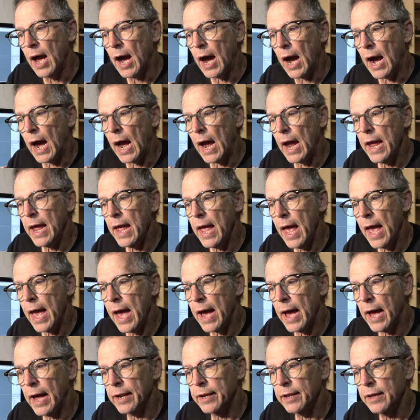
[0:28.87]
I
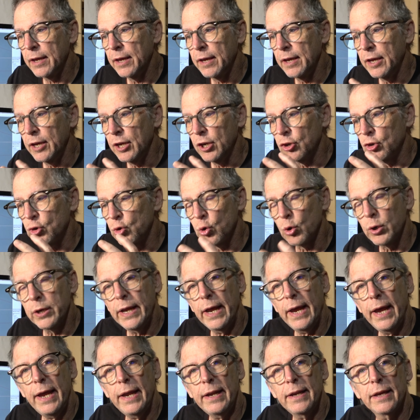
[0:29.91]
had
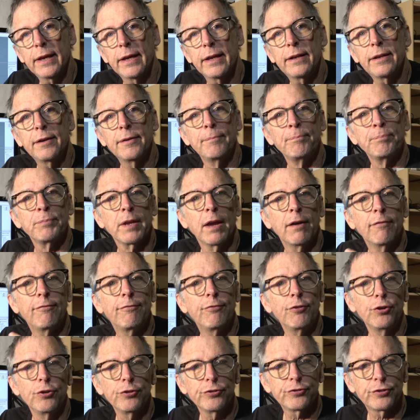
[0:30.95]
created
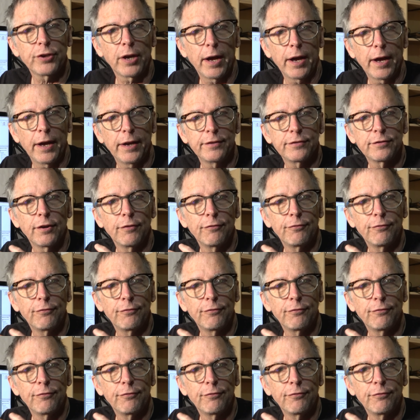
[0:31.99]
full-size,